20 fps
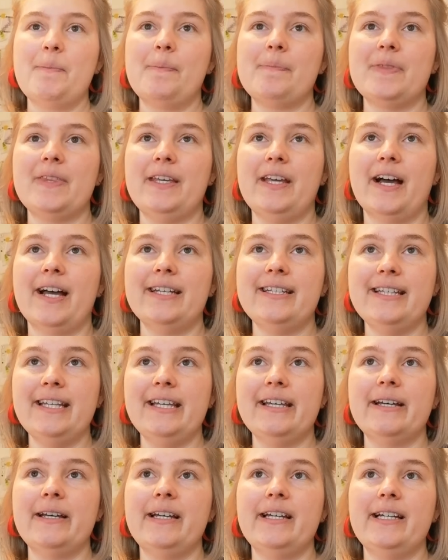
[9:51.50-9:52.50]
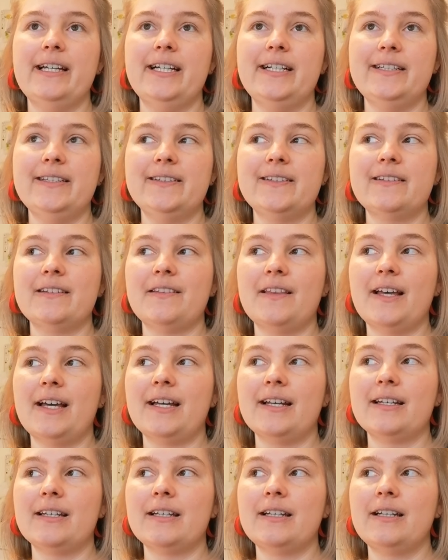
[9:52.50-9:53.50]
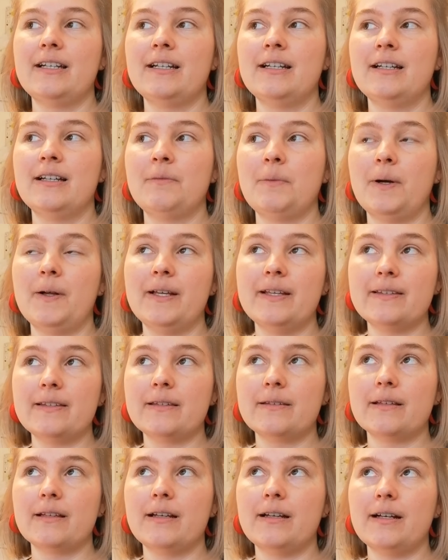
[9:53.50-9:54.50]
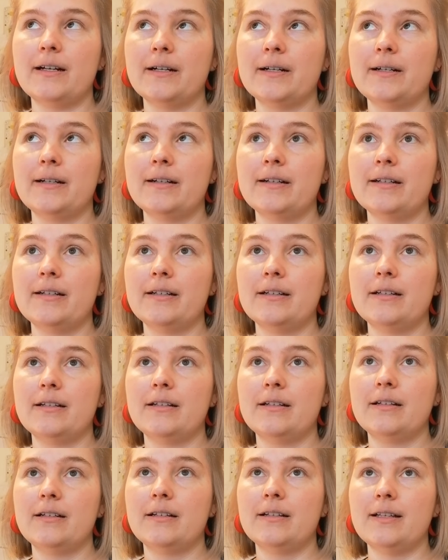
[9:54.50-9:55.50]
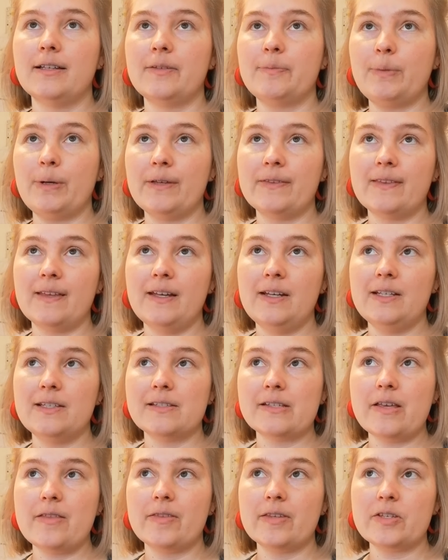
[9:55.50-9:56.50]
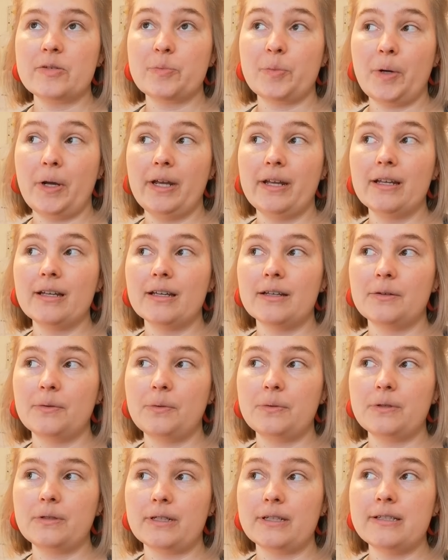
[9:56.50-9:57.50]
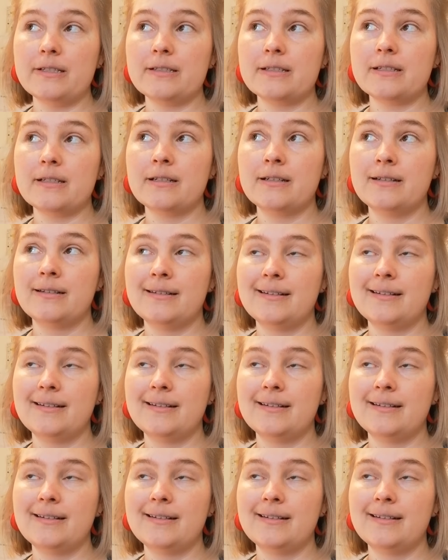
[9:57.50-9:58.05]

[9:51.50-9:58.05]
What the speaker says: the idea is that, well, his birthday is in spring, in August,